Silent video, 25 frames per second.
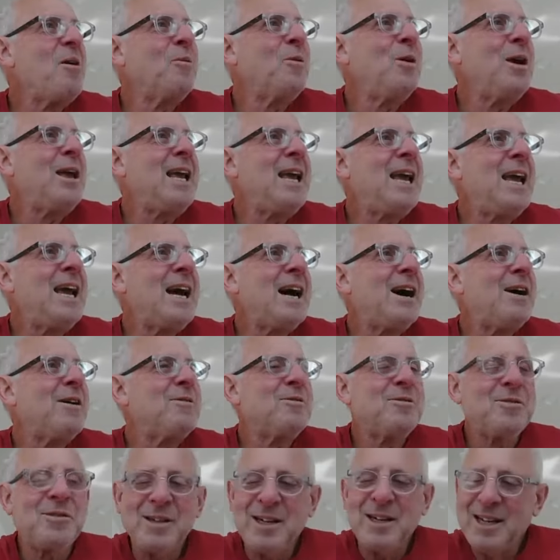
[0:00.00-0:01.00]
We
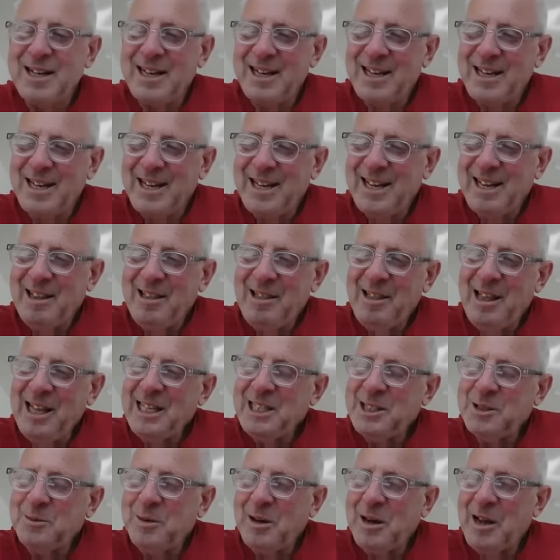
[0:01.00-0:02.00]
have
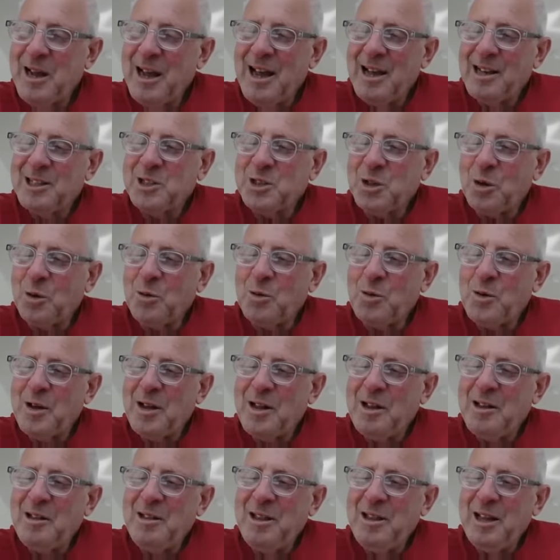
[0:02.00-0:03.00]
these. So
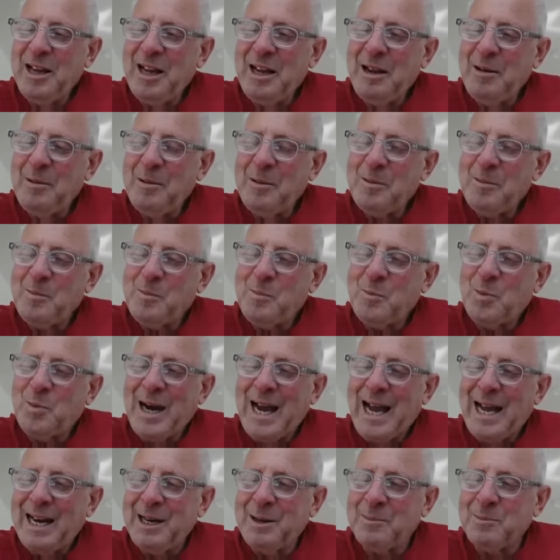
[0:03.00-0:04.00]
the
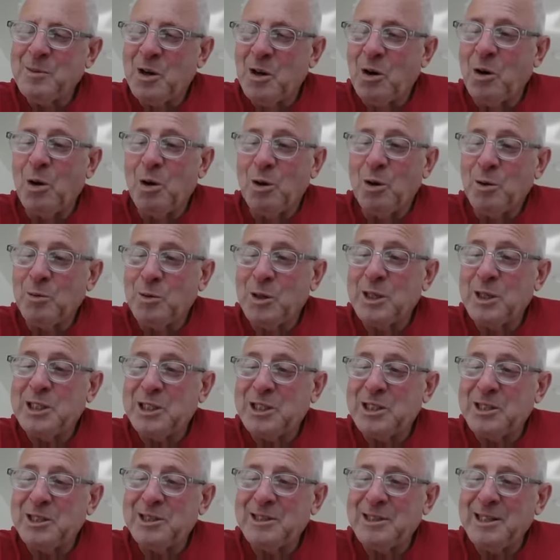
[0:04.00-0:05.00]
platinum gold,
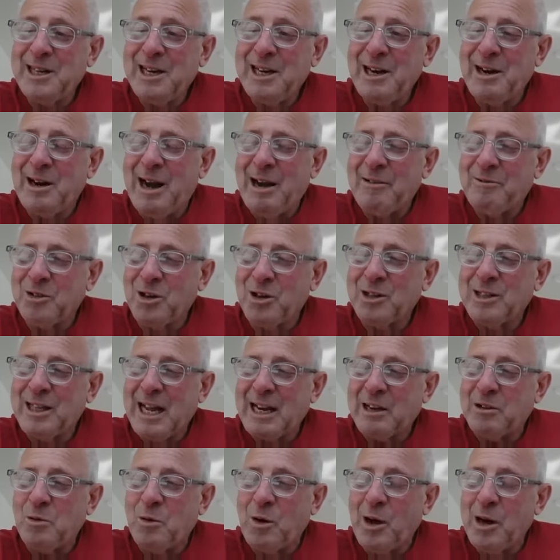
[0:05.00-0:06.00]
which I've looked
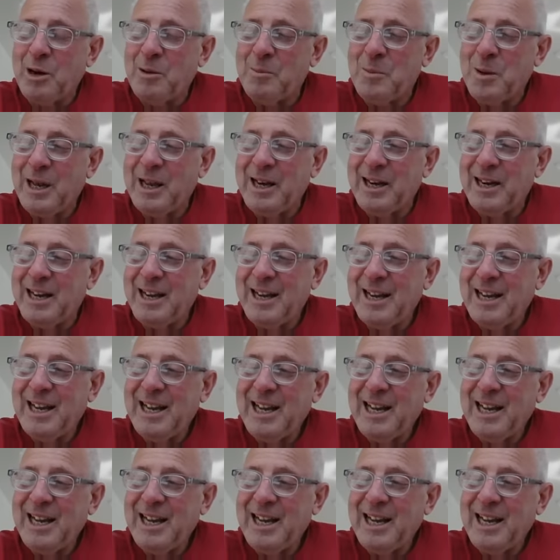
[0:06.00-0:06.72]
at quite a bit,